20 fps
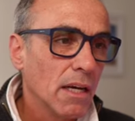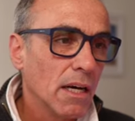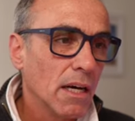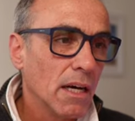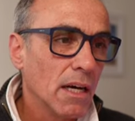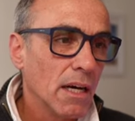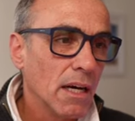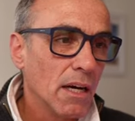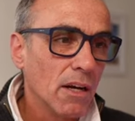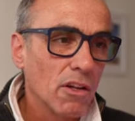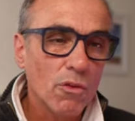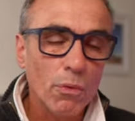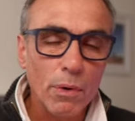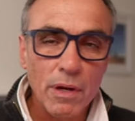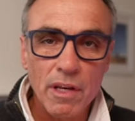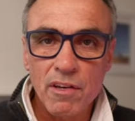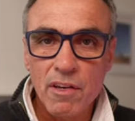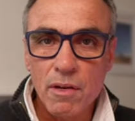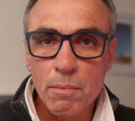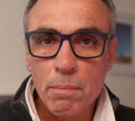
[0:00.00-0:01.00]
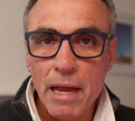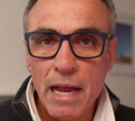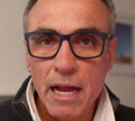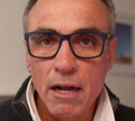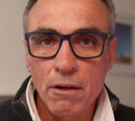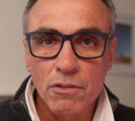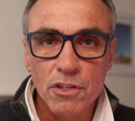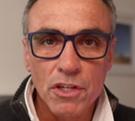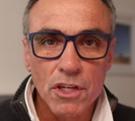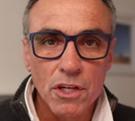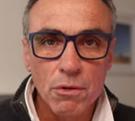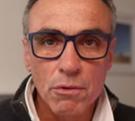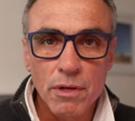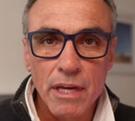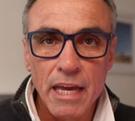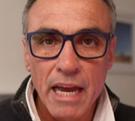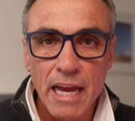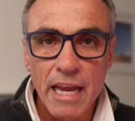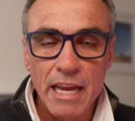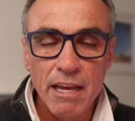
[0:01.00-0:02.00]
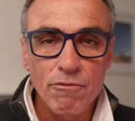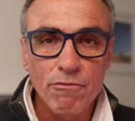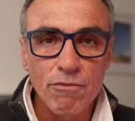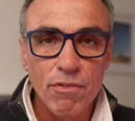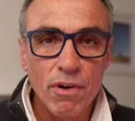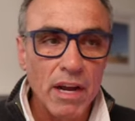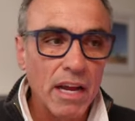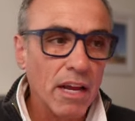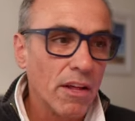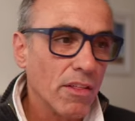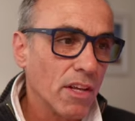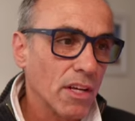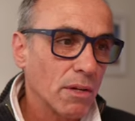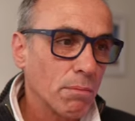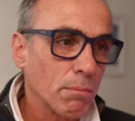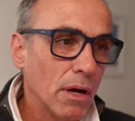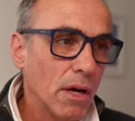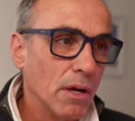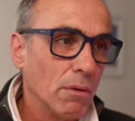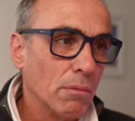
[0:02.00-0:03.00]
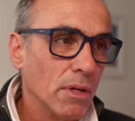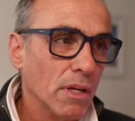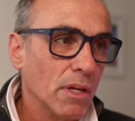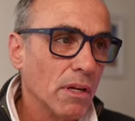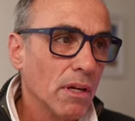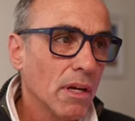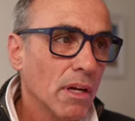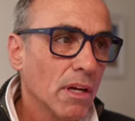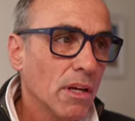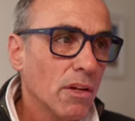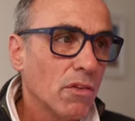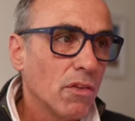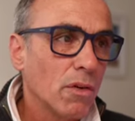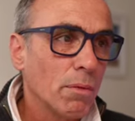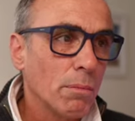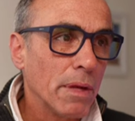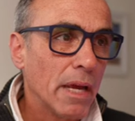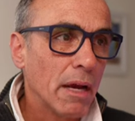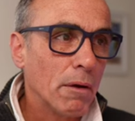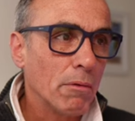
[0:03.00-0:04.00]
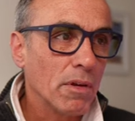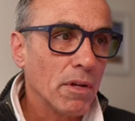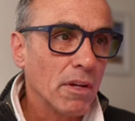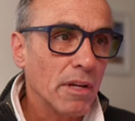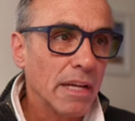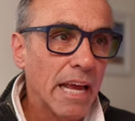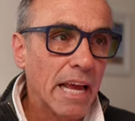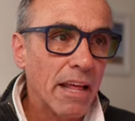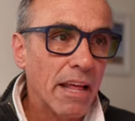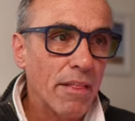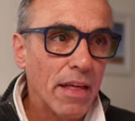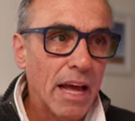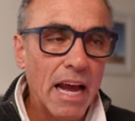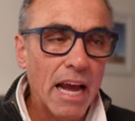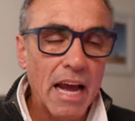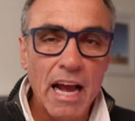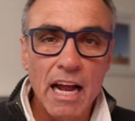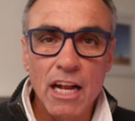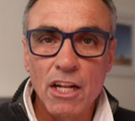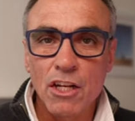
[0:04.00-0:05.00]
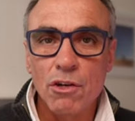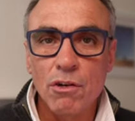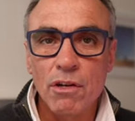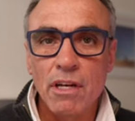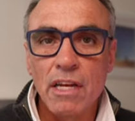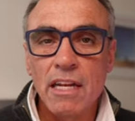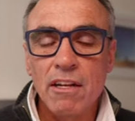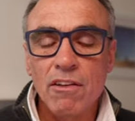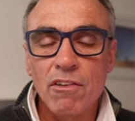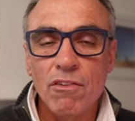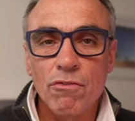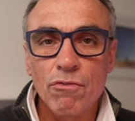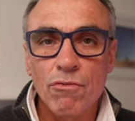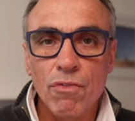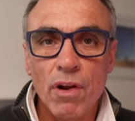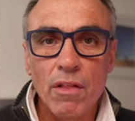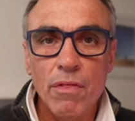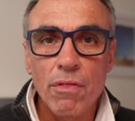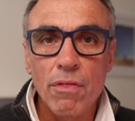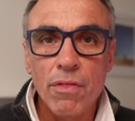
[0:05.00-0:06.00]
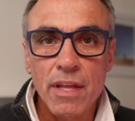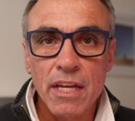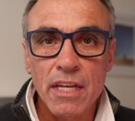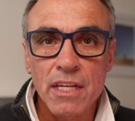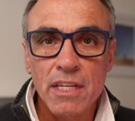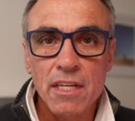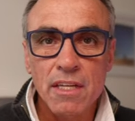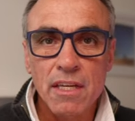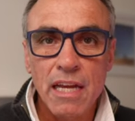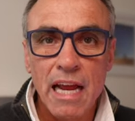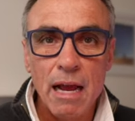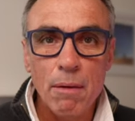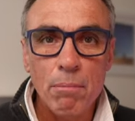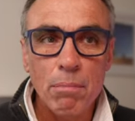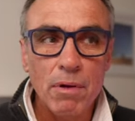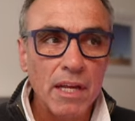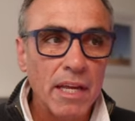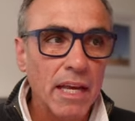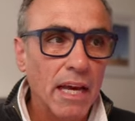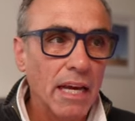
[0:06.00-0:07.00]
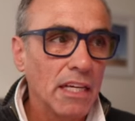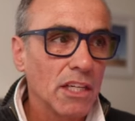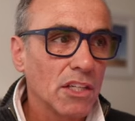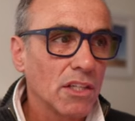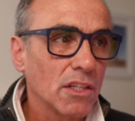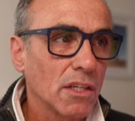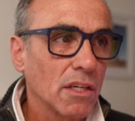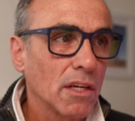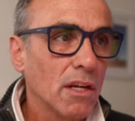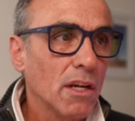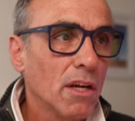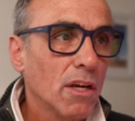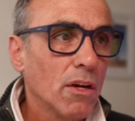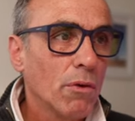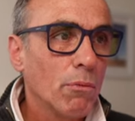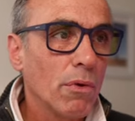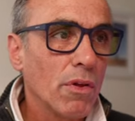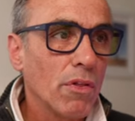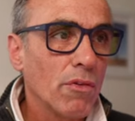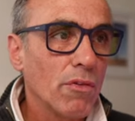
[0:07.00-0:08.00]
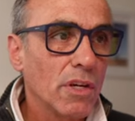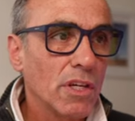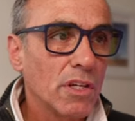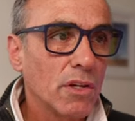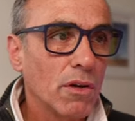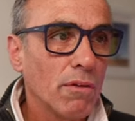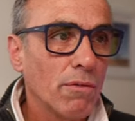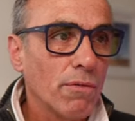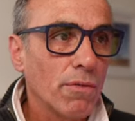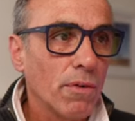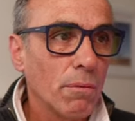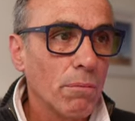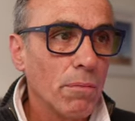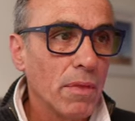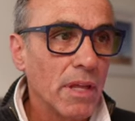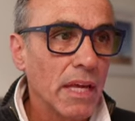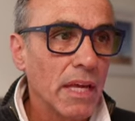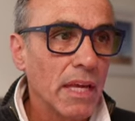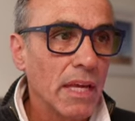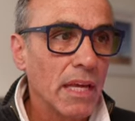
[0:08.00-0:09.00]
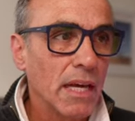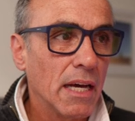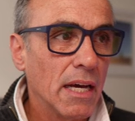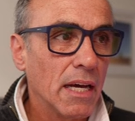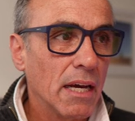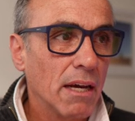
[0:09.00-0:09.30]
£20 UK right at this moment to be able to get that. And you'd need to run this application, whether it's up from the